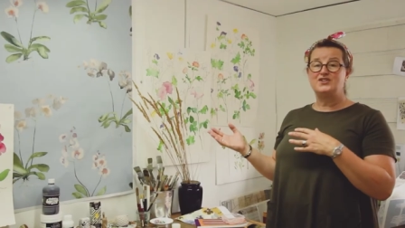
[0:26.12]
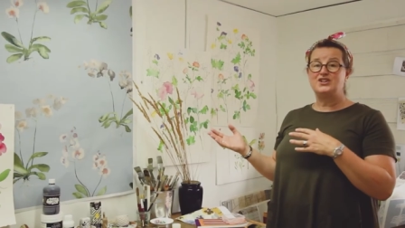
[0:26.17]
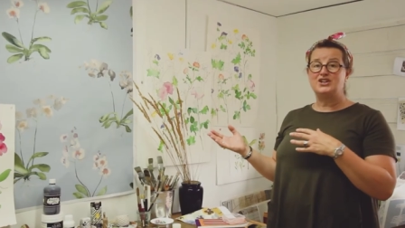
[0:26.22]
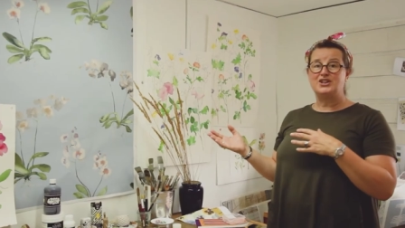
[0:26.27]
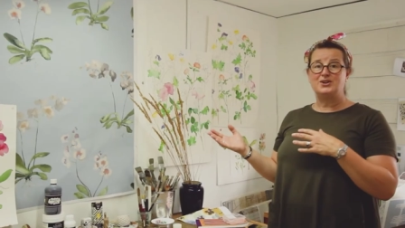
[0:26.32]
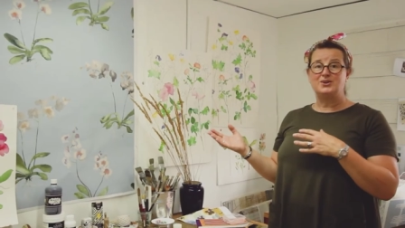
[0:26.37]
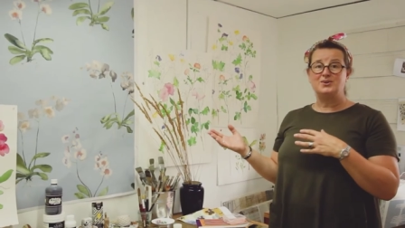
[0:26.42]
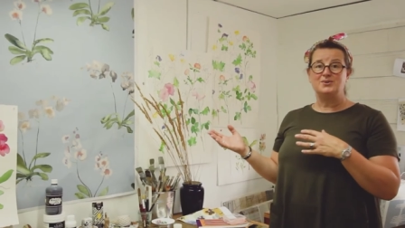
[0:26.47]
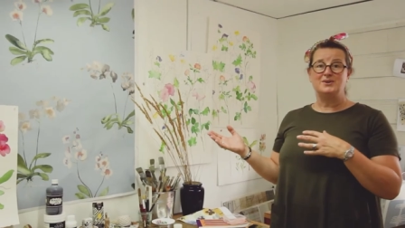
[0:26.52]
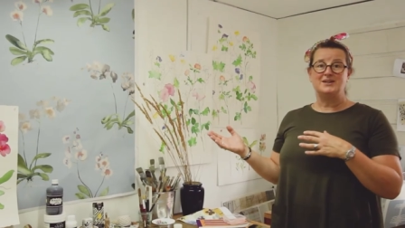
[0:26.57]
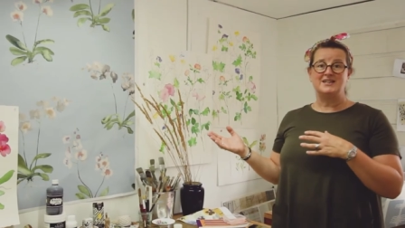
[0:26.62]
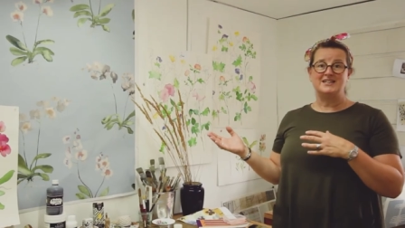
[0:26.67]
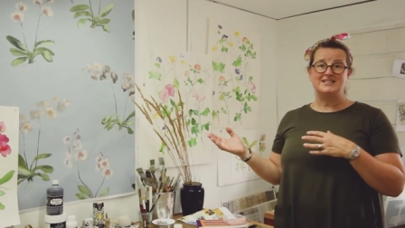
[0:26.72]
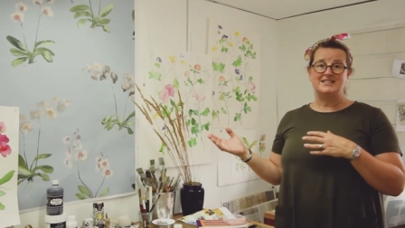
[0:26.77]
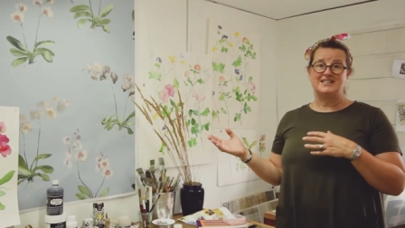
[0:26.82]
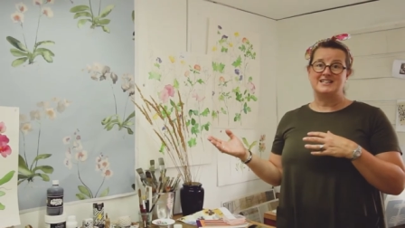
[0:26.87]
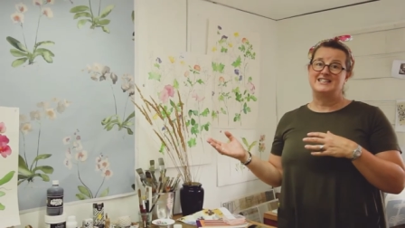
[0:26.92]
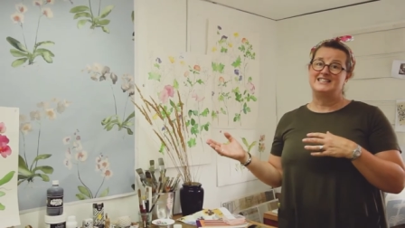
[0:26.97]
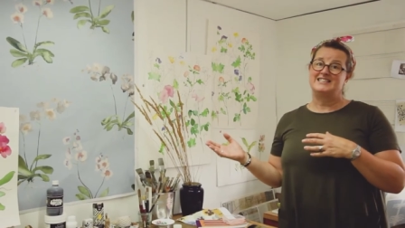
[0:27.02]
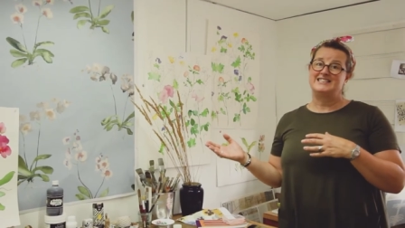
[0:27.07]
for you,
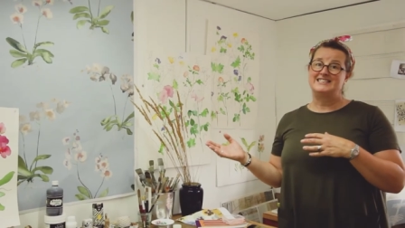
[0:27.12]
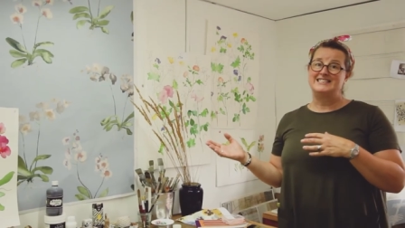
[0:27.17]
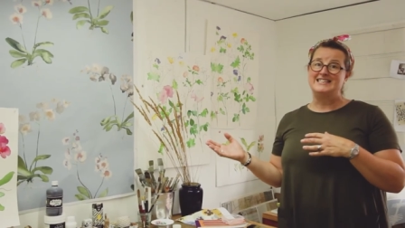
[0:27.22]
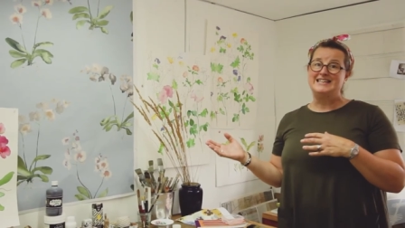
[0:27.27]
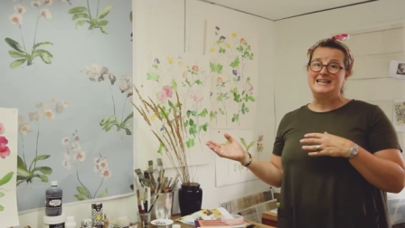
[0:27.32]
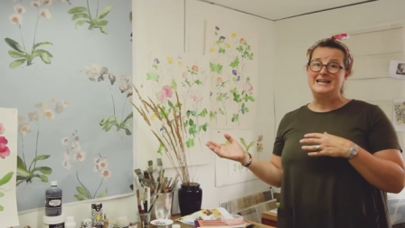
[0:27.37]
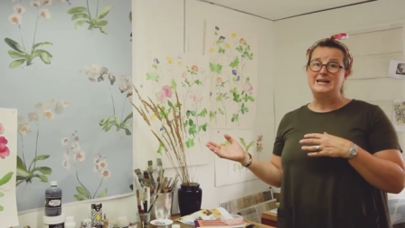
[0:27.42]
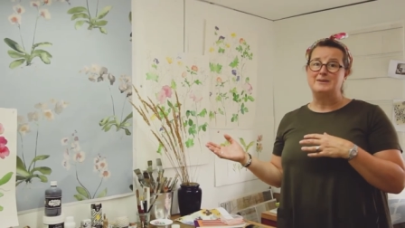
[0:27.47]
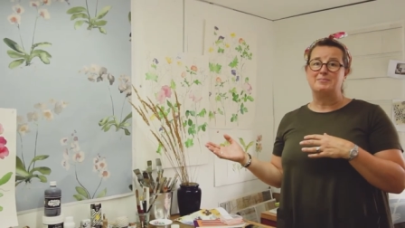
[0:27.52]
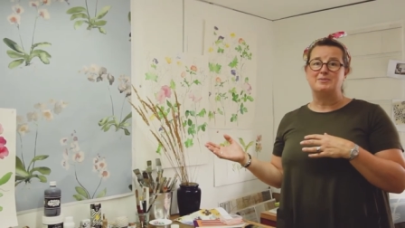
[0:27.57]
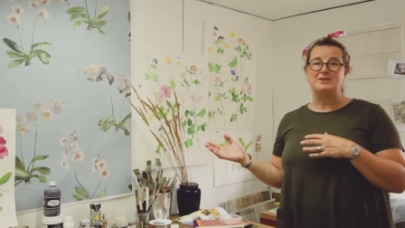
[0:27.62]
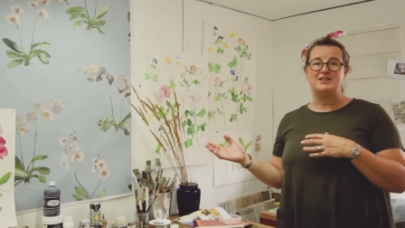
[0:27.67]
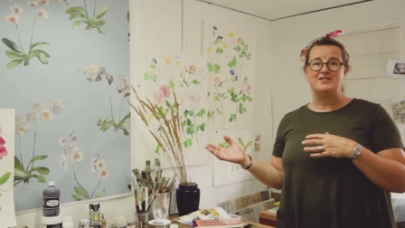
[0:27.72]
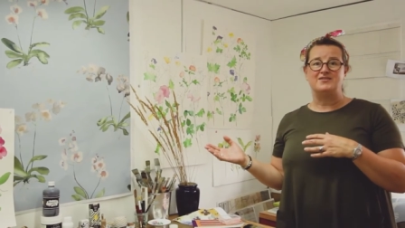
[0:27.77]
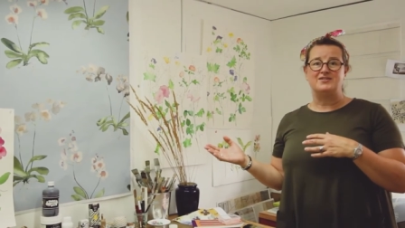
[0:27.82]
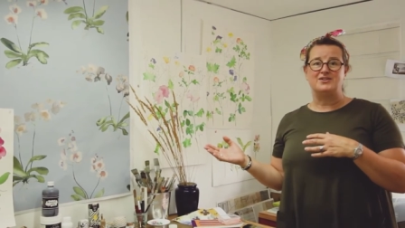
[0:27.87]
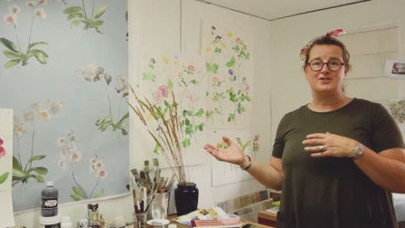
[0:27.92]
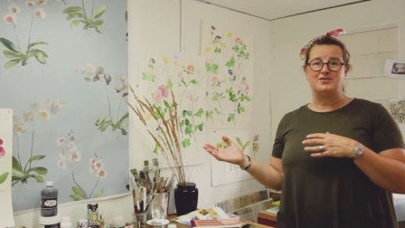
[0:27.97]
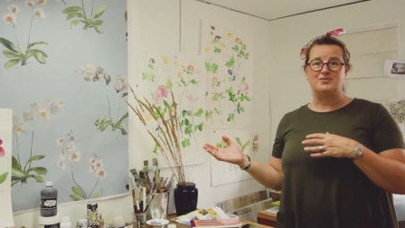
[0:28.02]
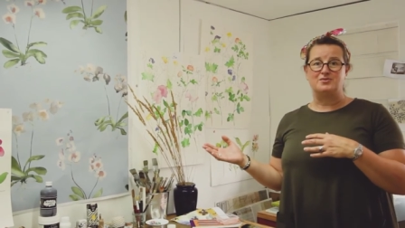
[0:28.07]
here's a little sneak
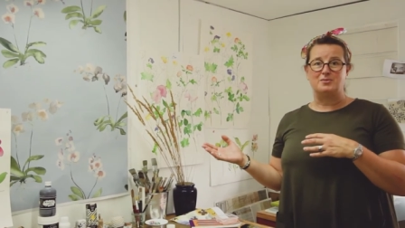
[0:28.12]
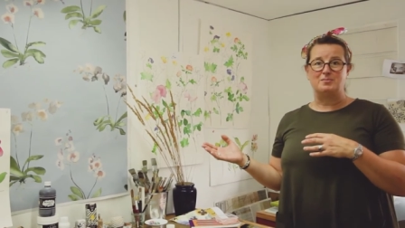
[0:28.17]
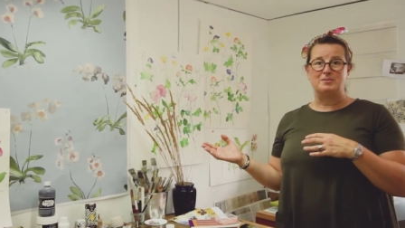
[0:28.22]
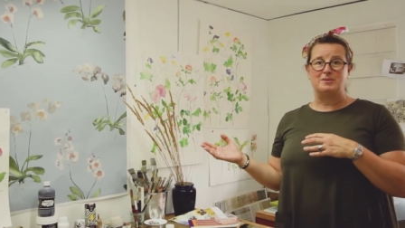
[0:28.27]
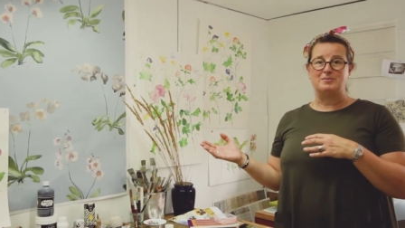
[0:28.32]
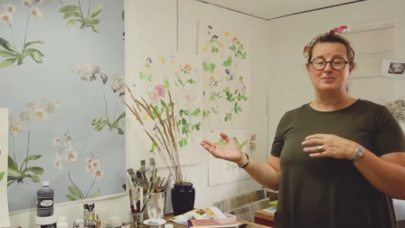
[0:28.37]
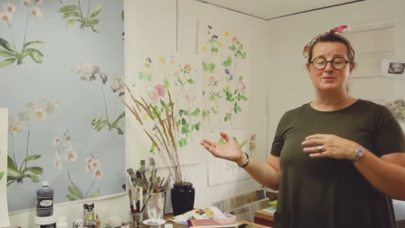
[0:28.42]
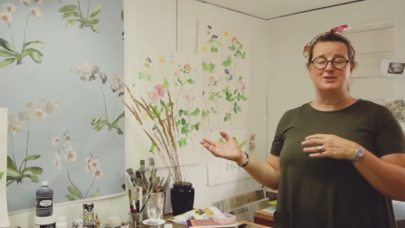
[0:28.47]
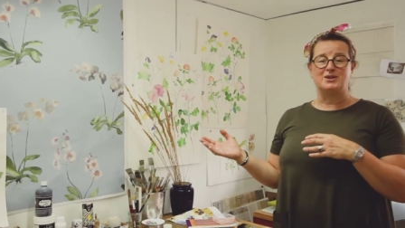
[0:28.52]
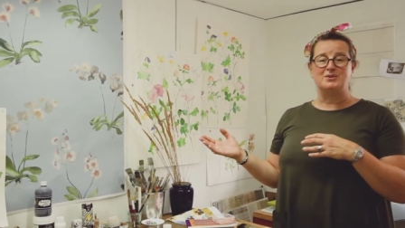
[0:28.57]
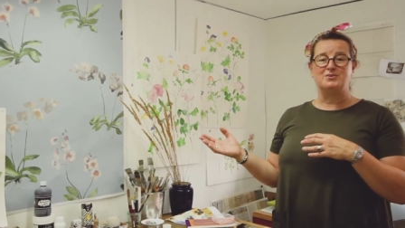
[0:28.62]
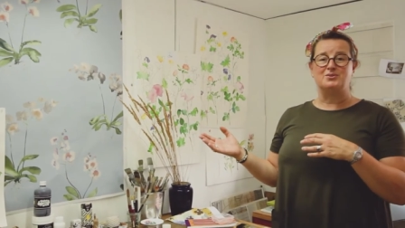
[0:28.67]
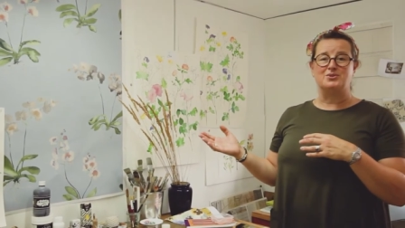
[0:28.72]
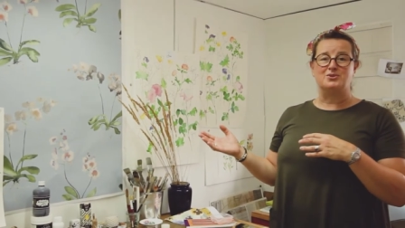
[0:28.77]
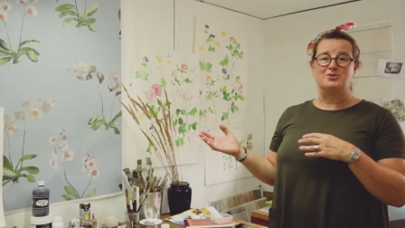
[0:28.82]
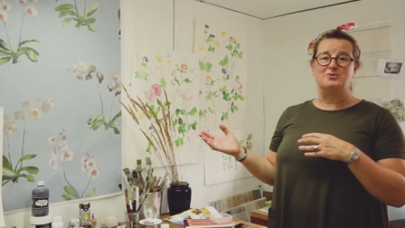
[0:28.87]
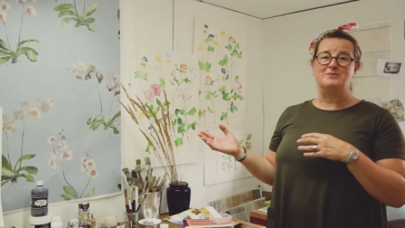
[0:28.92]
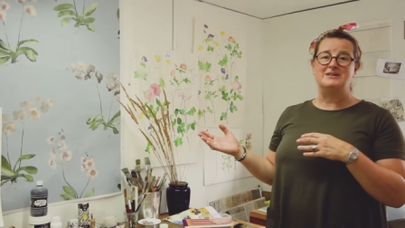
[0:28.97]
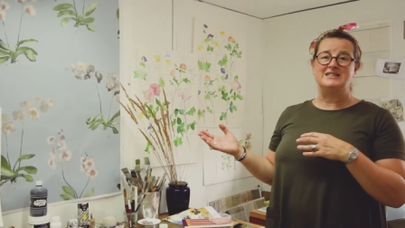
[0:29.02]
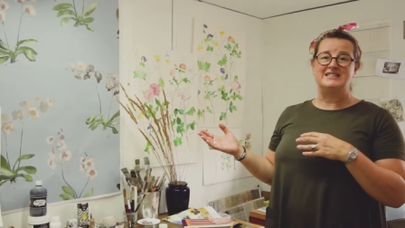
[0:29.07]
preview of what people don't
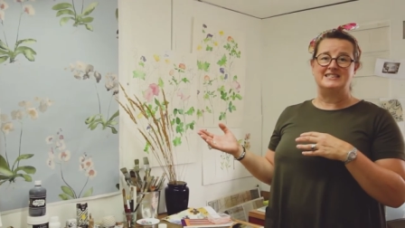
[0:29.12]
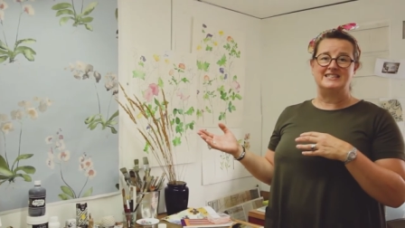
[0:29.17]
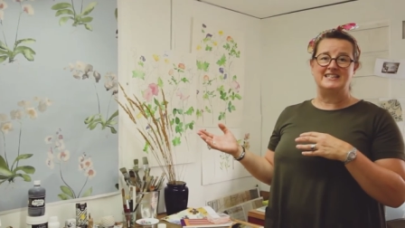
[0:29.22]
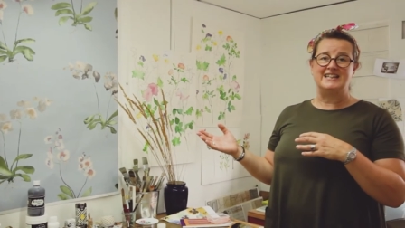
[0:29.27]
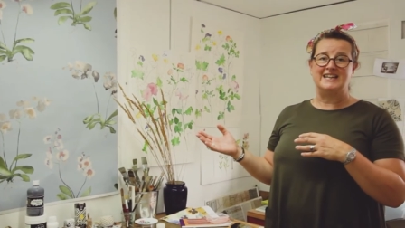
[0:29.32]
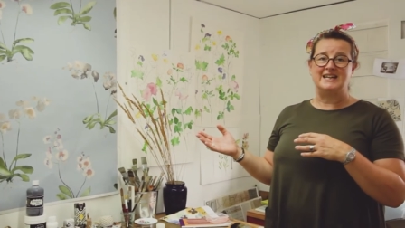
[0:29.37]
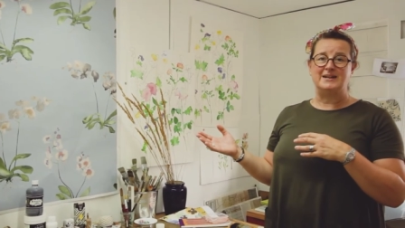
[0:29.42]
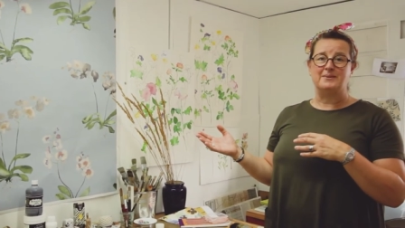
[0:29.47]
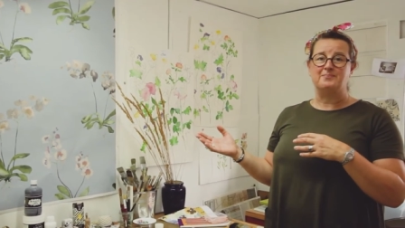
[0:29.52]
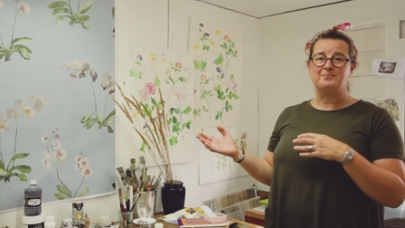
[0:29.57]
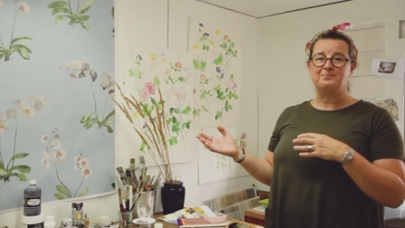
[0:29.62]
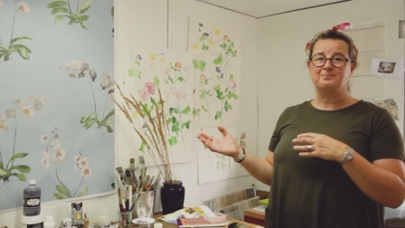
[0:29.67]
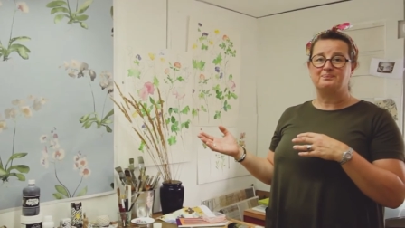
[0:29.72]
normally see.